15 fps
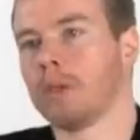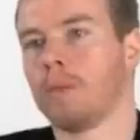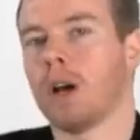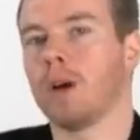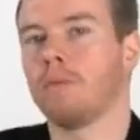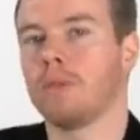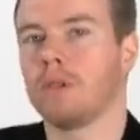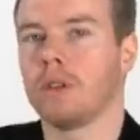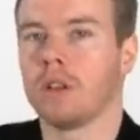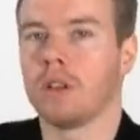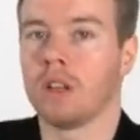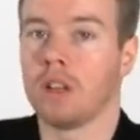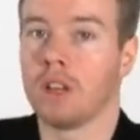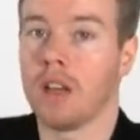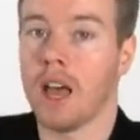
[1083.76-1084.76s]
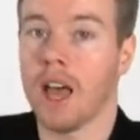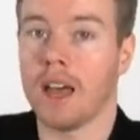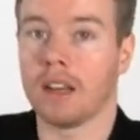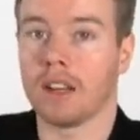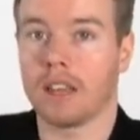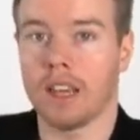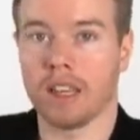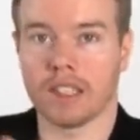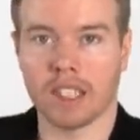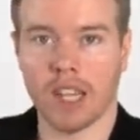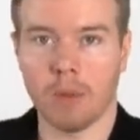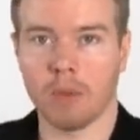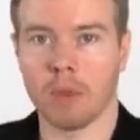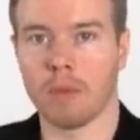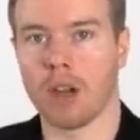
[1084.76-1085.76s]
him up, and they
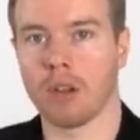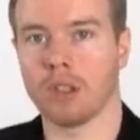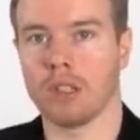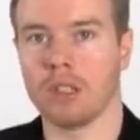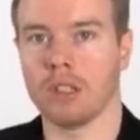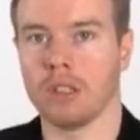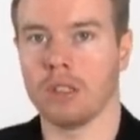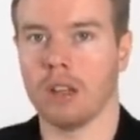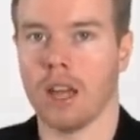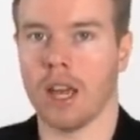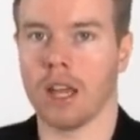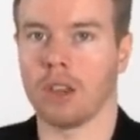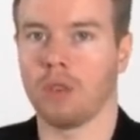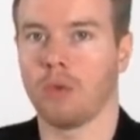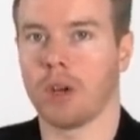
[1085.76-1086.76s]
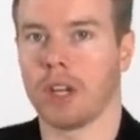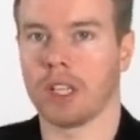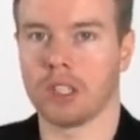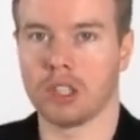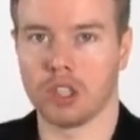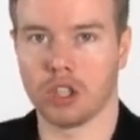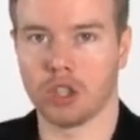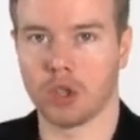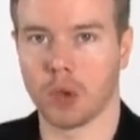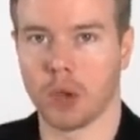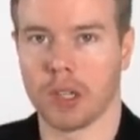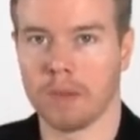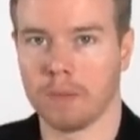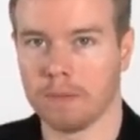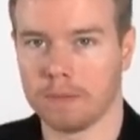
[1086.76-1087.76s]
escape the mountain, and the ring is
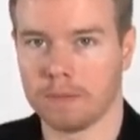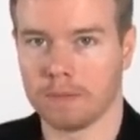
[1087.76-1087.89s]
destroyed.